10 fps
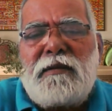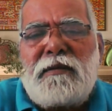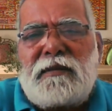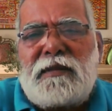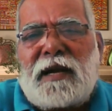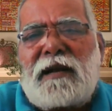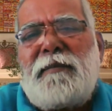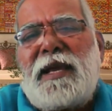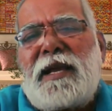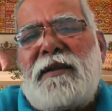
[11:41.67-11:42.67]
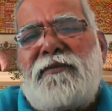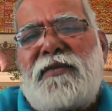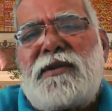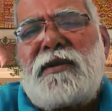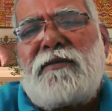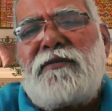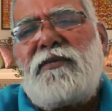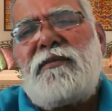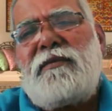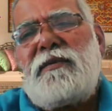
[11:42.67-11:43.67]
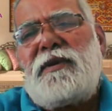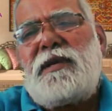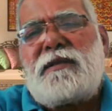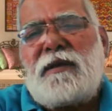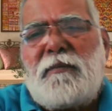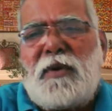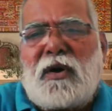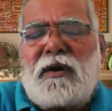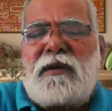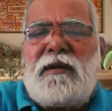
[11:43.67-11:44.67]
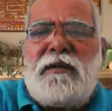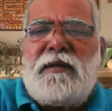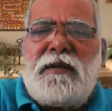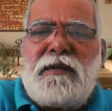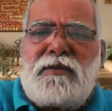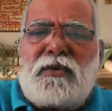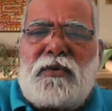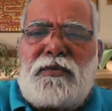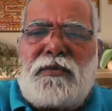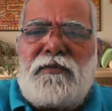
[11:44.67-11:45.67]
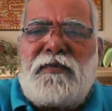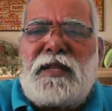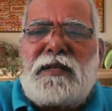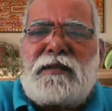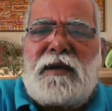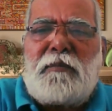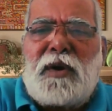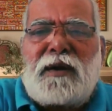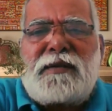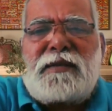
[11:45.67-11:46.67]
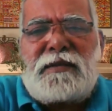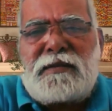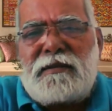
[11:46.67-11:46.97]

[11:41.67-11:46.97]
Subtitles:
That will make a difference of a sublord. So when the sublord is